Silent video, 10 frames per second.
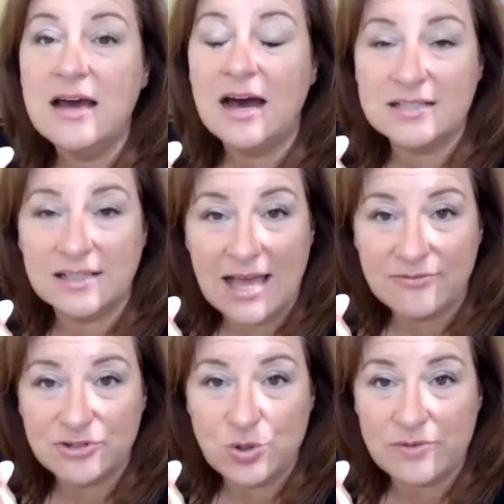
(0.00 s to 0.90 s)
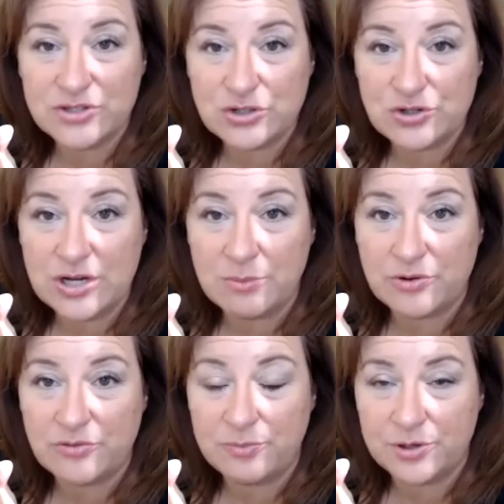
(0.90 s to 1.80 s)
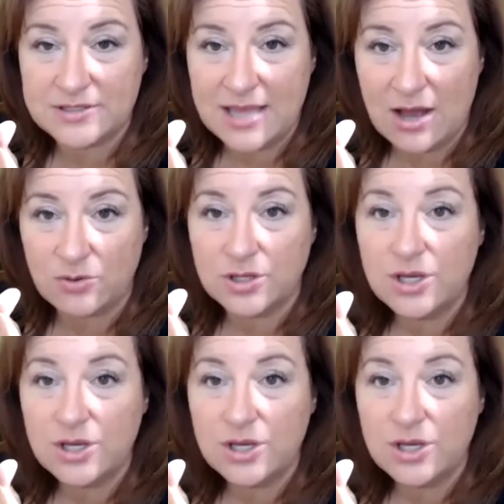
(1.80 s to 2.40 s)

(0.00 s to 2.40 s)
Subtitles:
until after you have a certain number of books out.